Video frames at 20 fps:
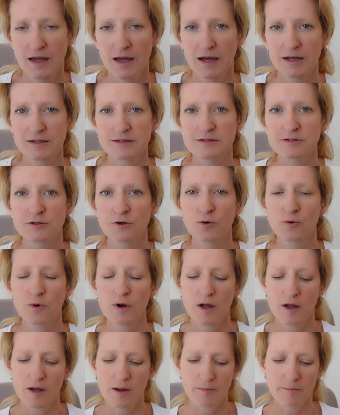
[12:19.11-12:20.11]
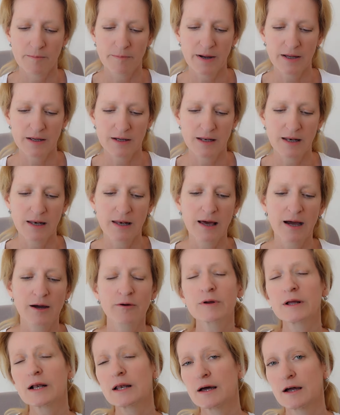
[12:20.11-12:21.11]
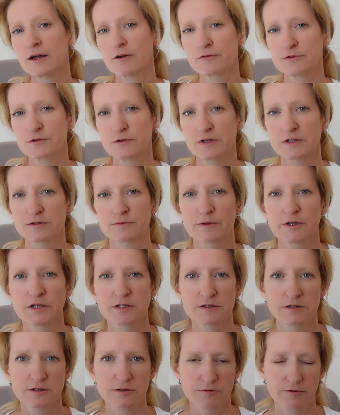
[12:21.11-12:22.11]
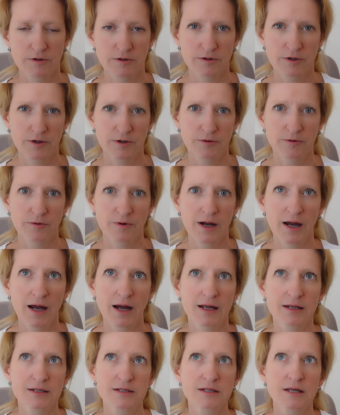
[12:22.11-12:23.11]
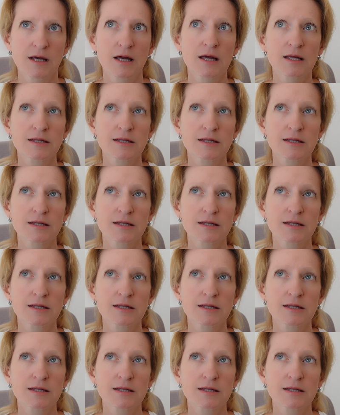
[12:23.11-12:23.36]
And so by allowing life to express through you and